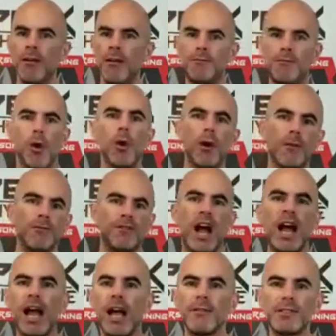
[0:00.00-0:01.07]
four,
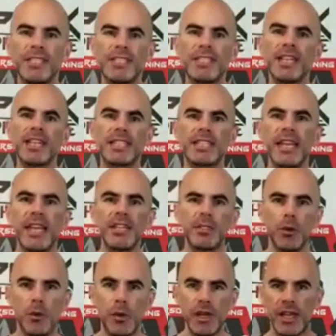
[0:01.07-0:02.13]
five, six days
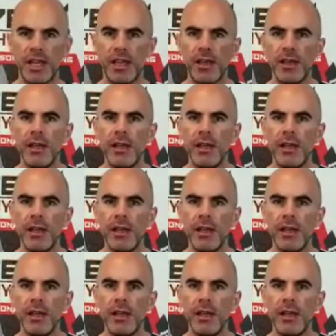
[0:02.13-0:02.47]
a week,